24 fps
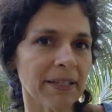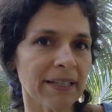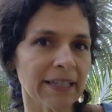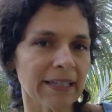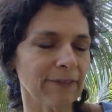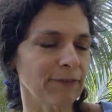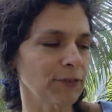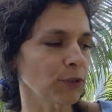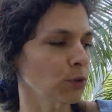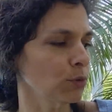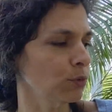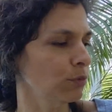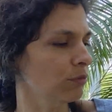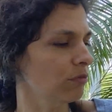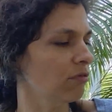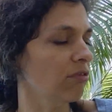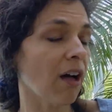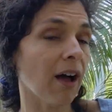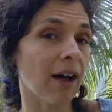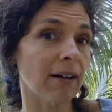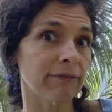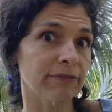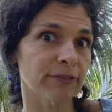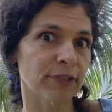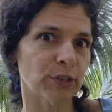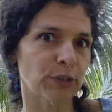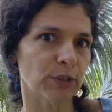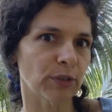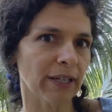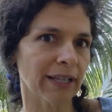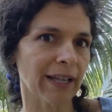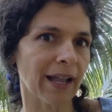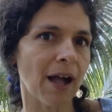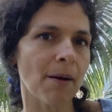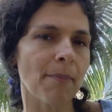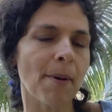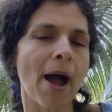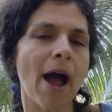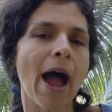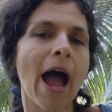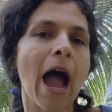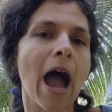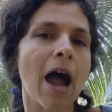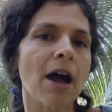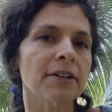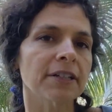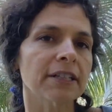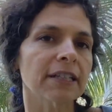if you love learning about
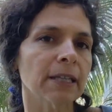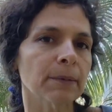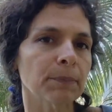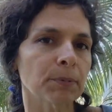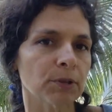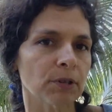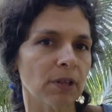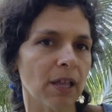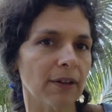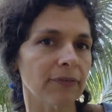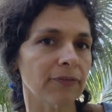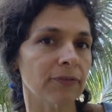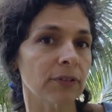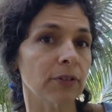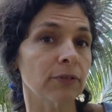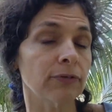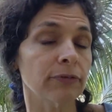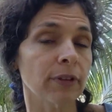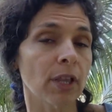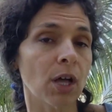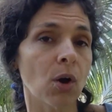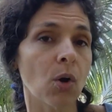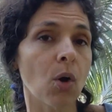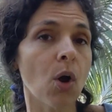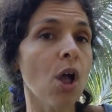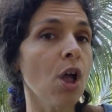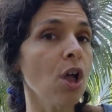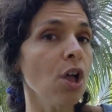how to keep your life in the flow,